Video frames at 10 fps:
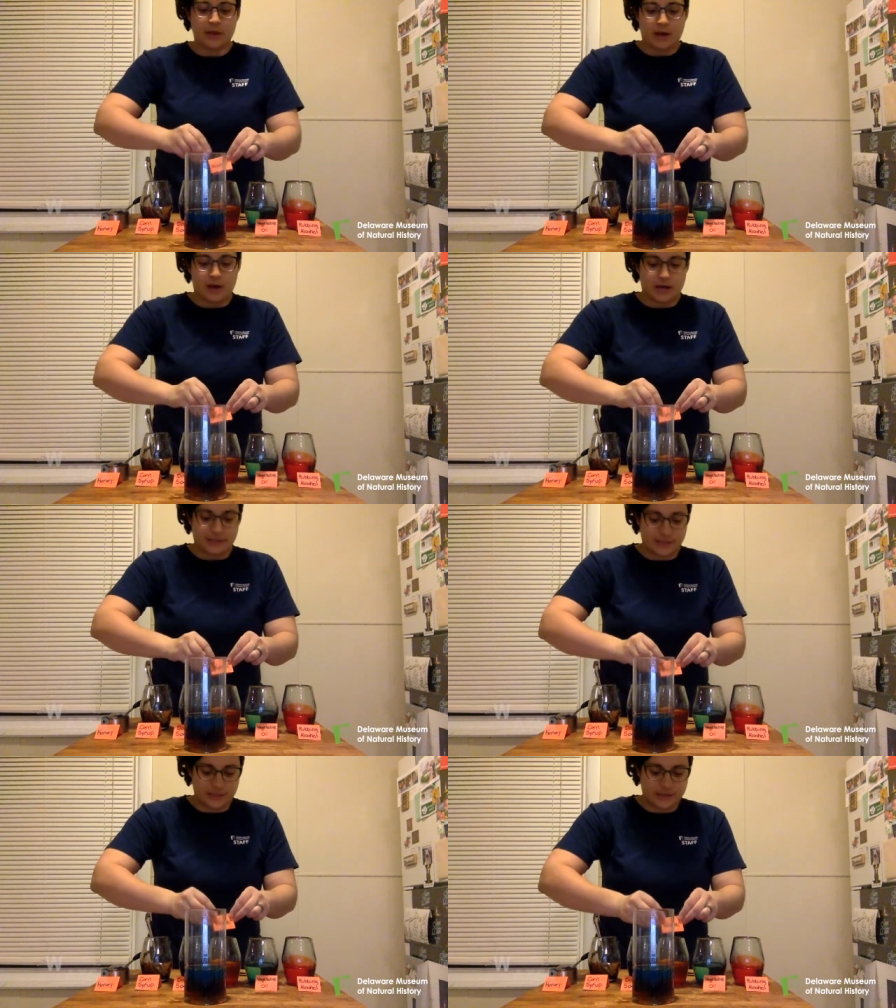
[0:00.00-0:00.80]
I
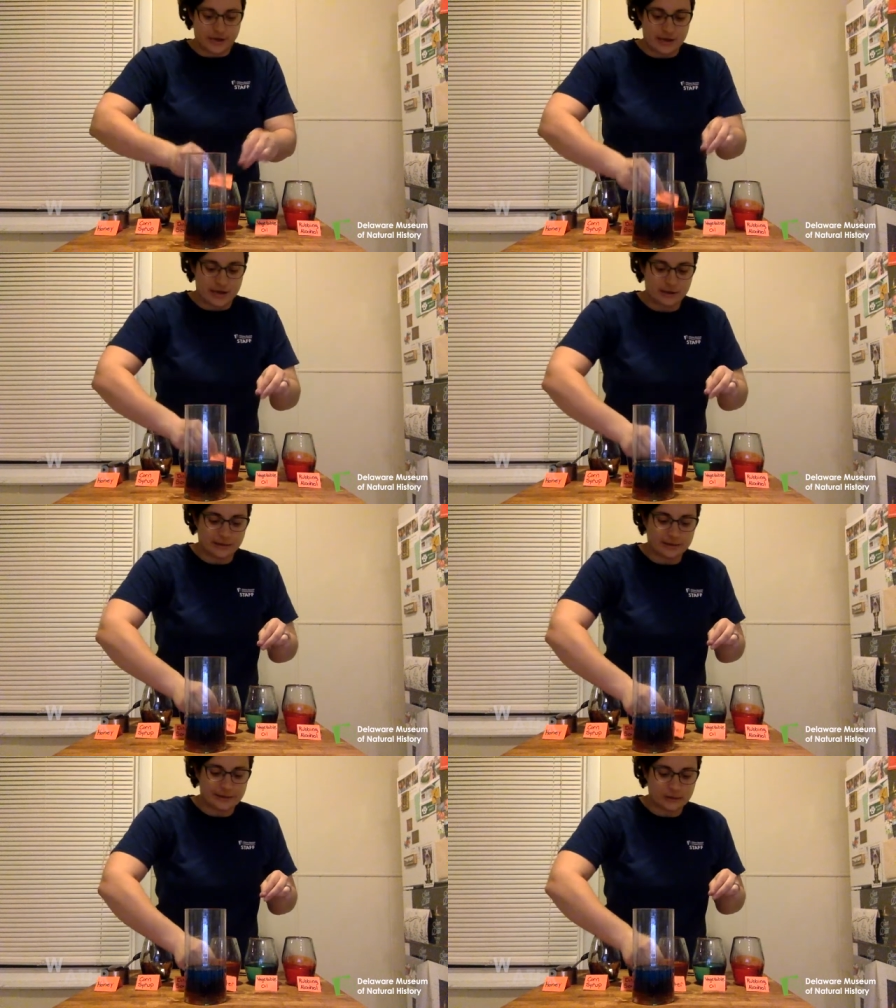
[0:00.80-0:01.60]
did add a
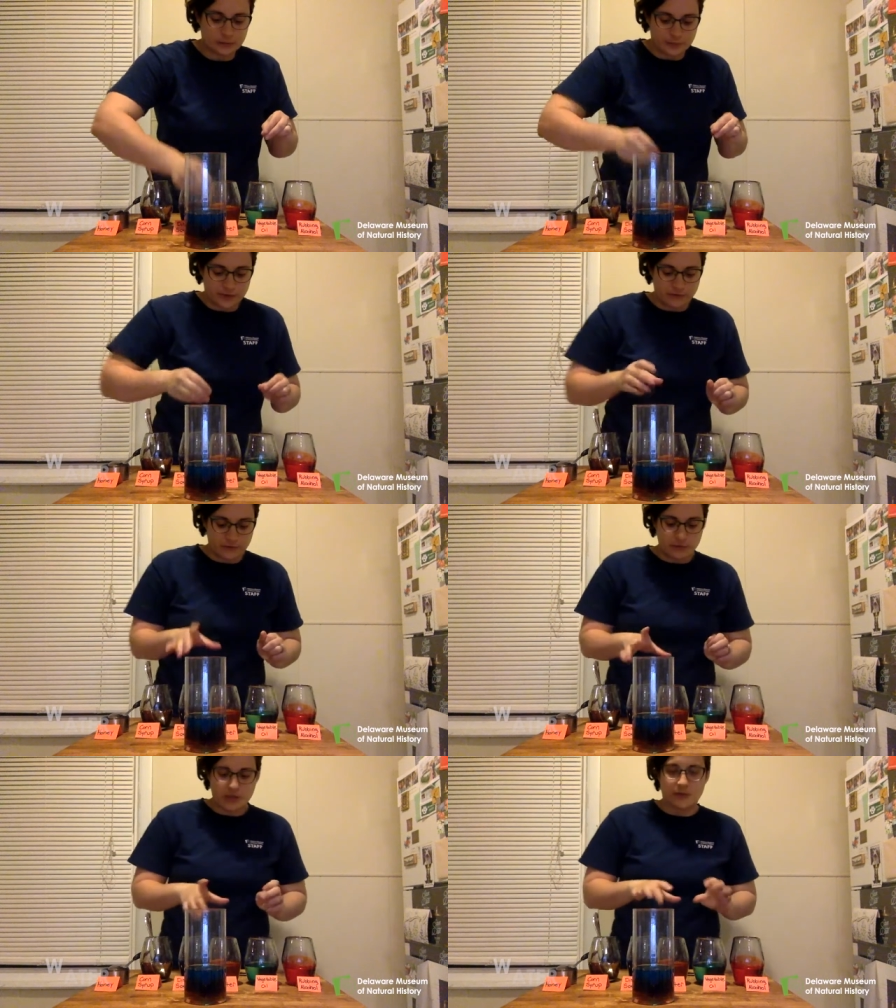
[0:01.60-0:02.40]
little bit of
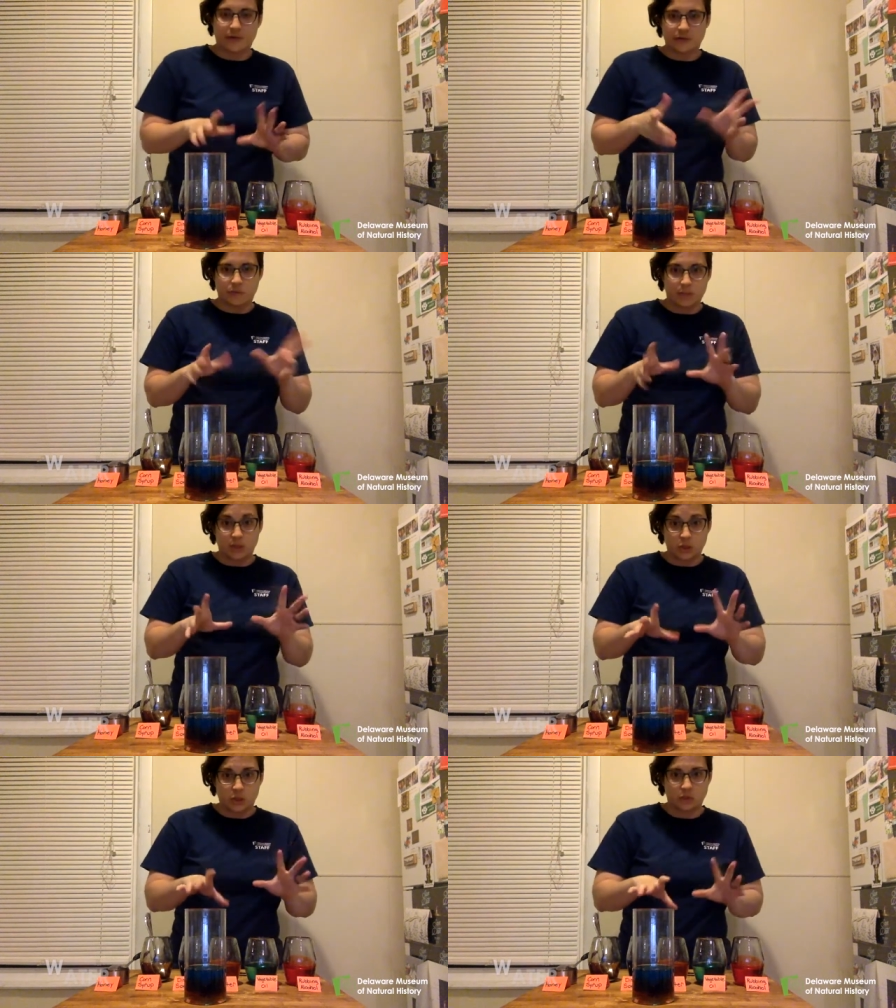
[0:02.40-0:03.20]
food coloring, so it may
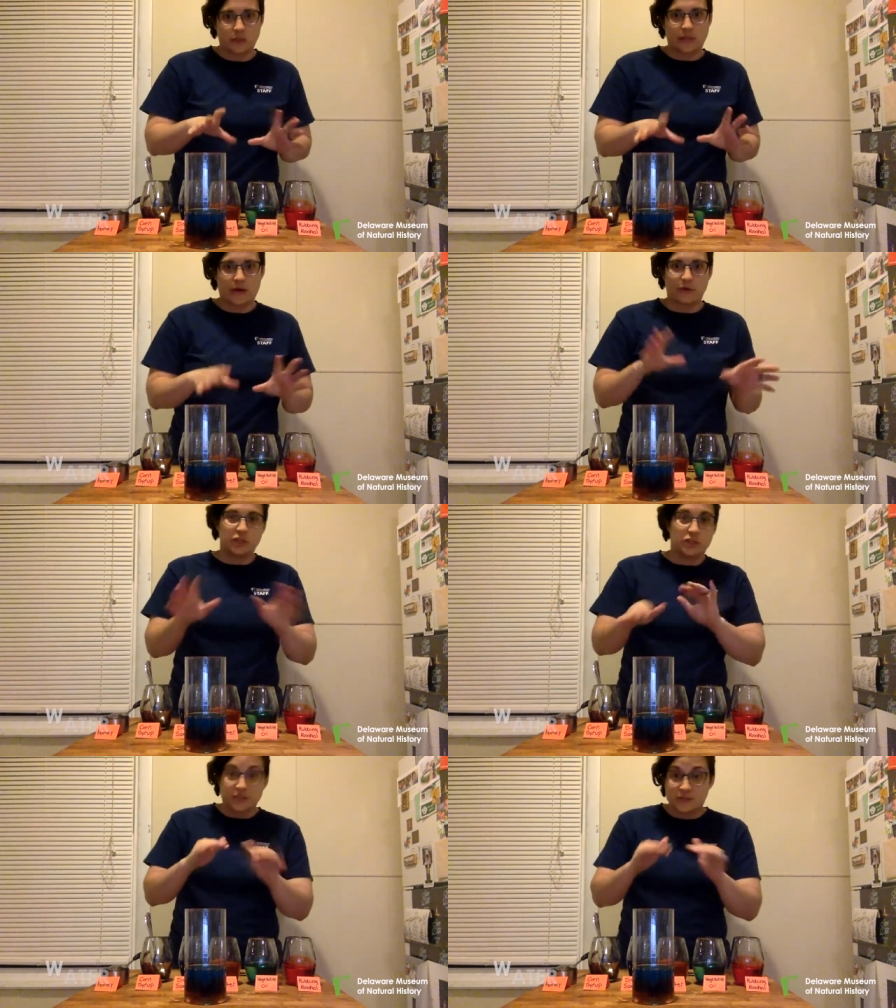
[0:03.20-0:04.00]
look a little cloudy
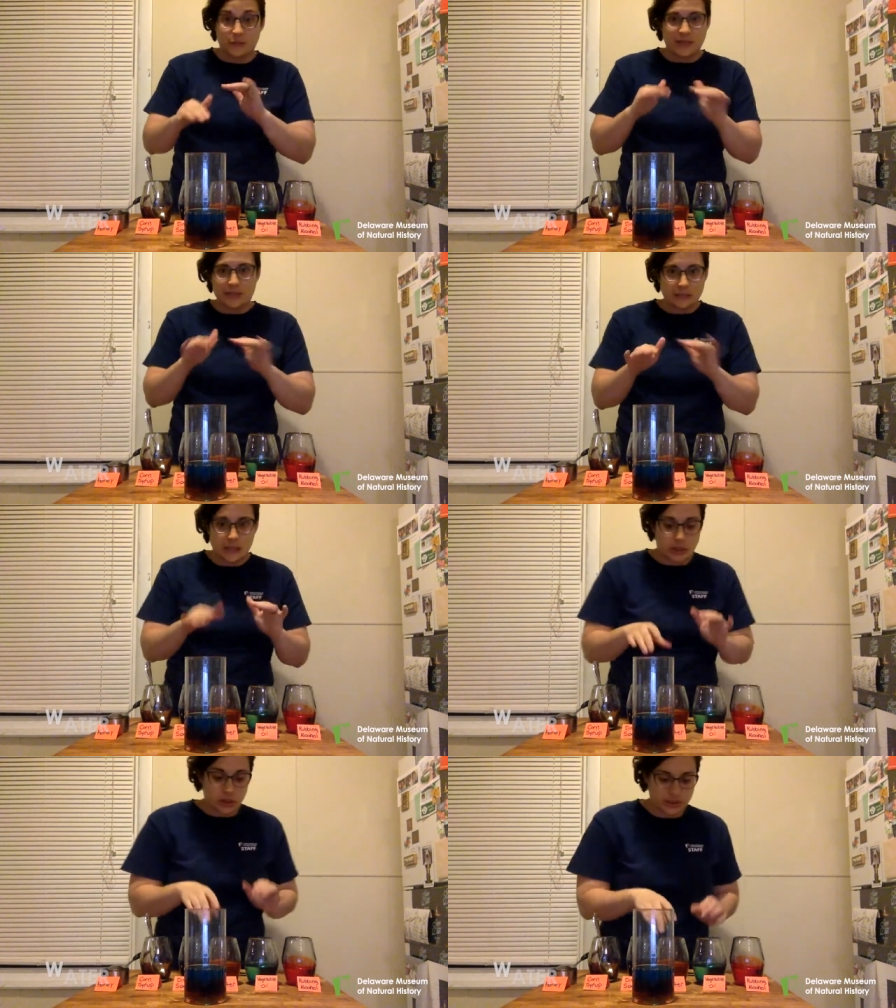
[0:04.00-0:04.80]
just so we can
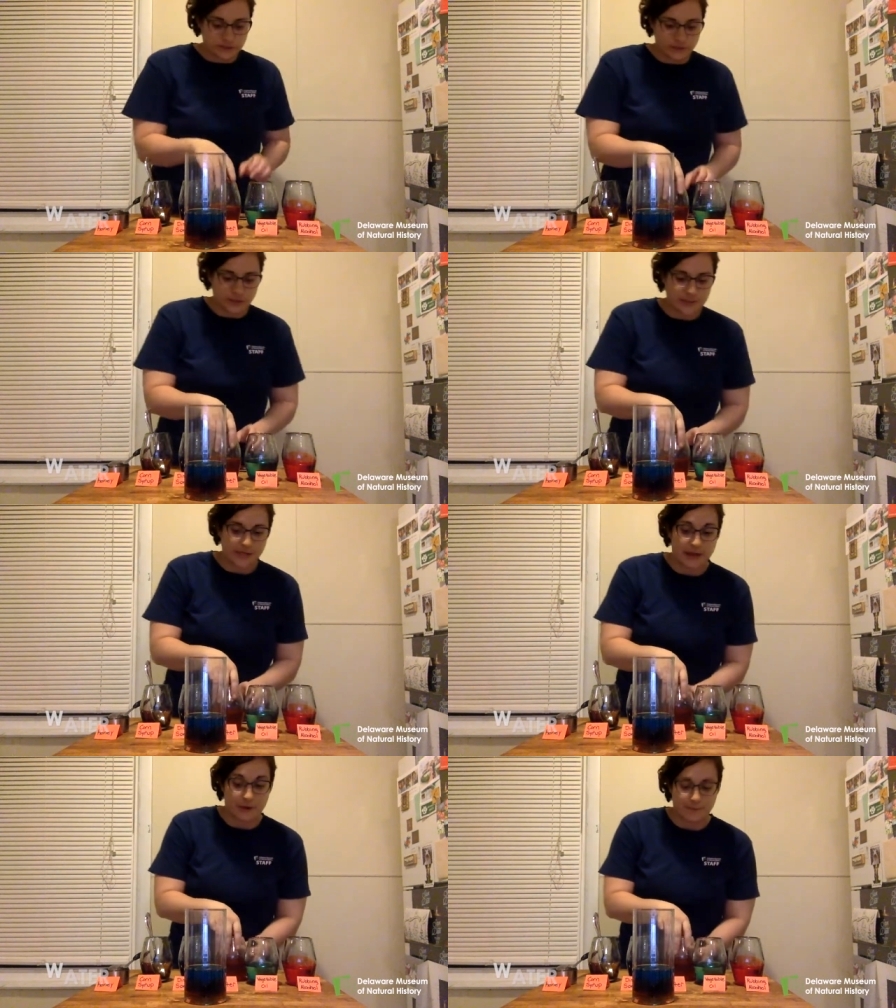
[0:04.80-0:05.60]
tell the difference.
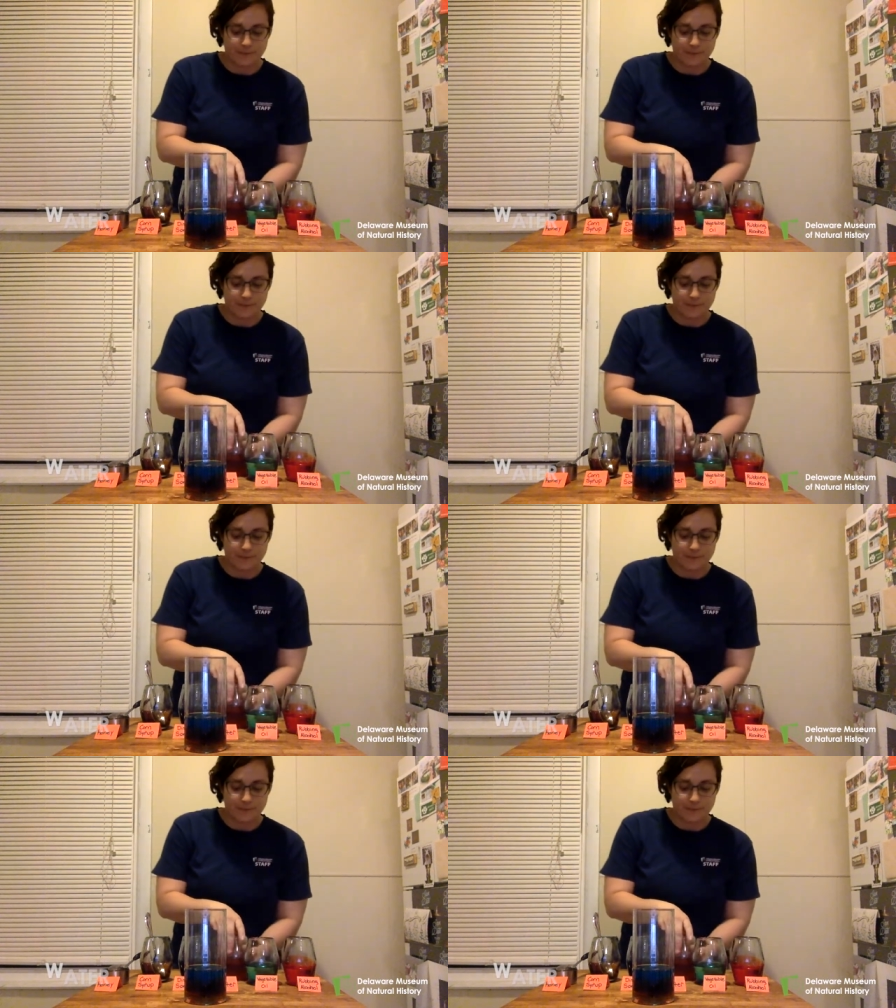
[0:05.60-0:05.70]
Now,